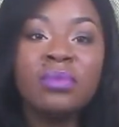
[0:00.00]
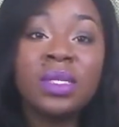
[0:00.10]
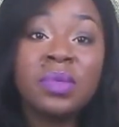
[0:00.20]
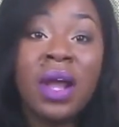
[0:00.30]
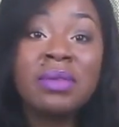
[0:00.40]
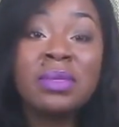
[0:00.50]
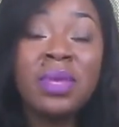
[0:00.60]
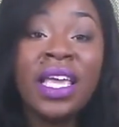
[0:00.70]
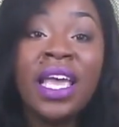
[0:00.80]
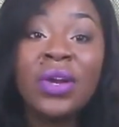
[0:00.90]
subscribe to
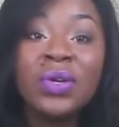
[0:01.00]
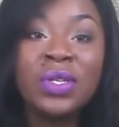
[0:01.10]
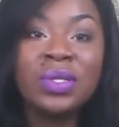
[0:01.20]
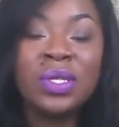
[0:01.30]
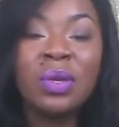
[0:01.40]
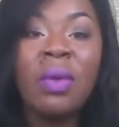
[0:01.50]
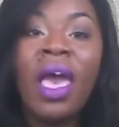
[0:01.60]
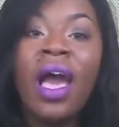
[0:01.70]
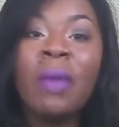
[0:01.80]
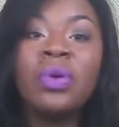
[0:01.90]
me here on YouTube.
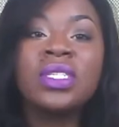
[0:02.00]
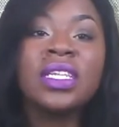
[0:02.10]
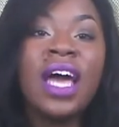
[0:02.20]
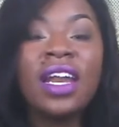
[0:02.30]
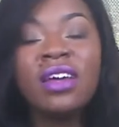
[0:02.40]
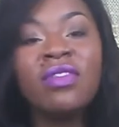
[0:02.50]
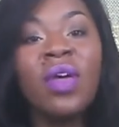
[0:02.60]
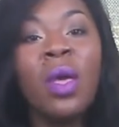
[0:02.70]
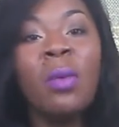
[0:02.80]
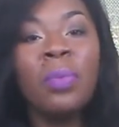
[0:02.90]
I post a lot of
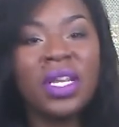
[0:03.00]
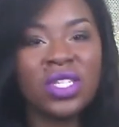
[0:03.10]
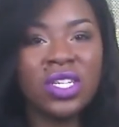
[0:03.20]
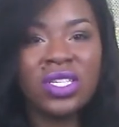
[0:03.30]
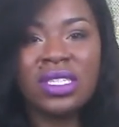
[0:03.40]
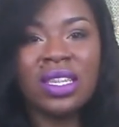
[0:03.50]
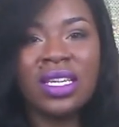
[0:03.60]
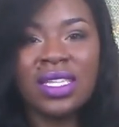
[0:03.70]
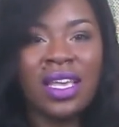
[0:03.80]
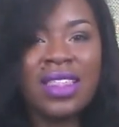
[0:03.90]
pictures and
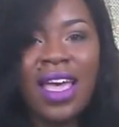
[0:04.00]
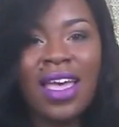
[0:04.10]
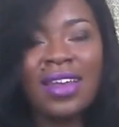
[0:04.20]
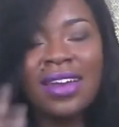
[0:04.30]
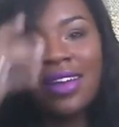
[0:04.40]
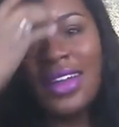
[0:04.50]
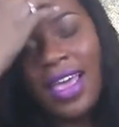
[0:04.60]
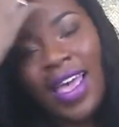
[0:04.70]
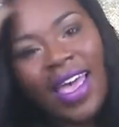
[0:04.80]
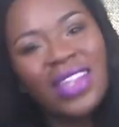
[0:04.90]
things like that, and
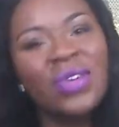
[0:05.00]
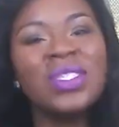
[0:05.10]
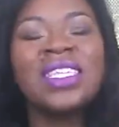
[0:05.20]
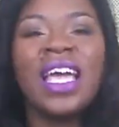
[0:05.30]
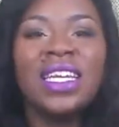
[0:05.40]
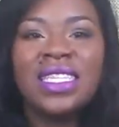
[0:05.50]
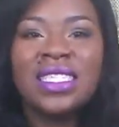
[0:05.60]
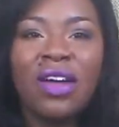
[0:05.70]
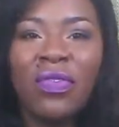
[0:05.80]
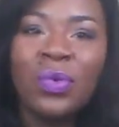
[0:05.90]
little zany
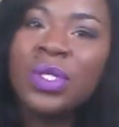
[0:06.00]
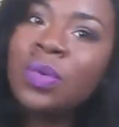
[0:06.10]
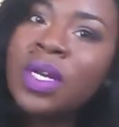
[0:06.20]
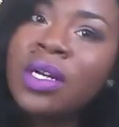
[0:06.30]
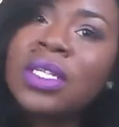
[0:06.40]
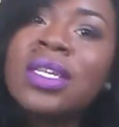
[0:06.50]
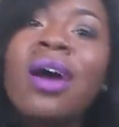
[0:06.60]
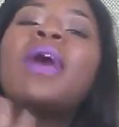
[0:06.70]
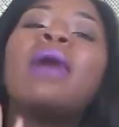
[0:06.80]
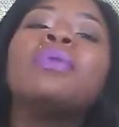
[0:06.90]
stuff on Twitter.
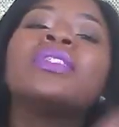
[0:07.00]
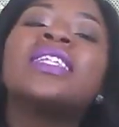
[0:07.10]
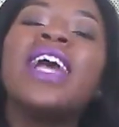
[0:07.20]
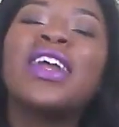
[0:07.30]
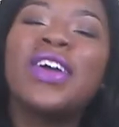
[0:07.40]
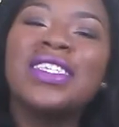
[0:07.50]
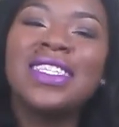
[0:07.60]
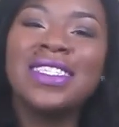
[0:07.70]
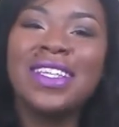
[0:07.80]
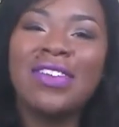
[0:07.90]
So I post a lot of
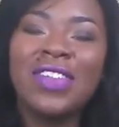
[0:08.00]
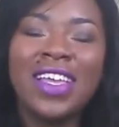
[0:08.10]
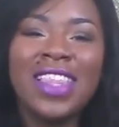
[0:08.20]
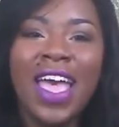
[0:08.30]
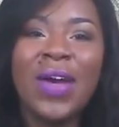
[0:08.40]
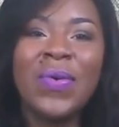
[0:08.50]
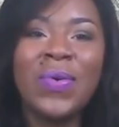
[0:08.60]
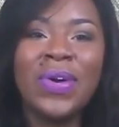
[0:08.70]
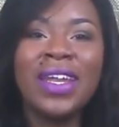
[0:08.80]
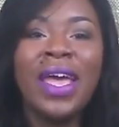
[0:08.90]
crazy stuff like that
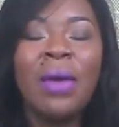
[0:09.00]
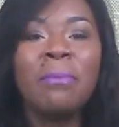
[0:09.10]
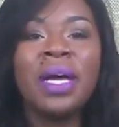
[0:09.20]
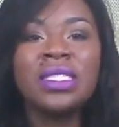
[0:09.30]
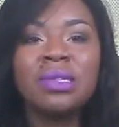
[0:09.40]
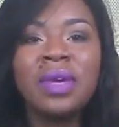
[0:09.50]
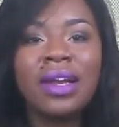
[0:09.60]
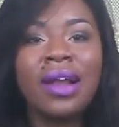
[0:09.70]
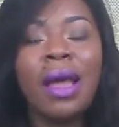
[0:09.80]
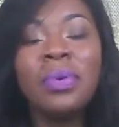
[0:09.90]
on my
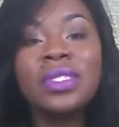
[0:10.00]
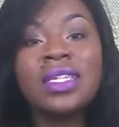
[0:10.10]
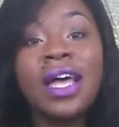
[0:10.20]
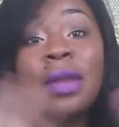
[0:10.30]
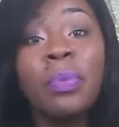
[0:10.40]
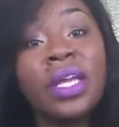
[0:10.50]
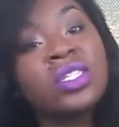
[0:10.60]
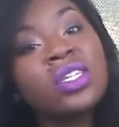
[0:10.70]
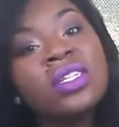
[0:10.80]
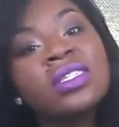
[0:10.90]
Twitter. I post a lot of
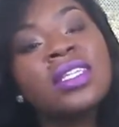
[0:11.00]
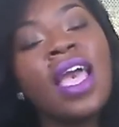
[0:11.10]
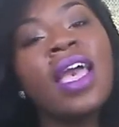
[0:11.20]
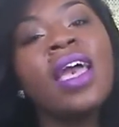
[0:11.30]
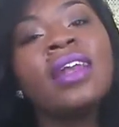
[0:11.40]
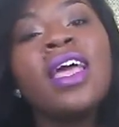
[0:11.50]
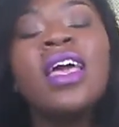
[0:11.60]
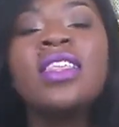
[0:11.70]
pictures and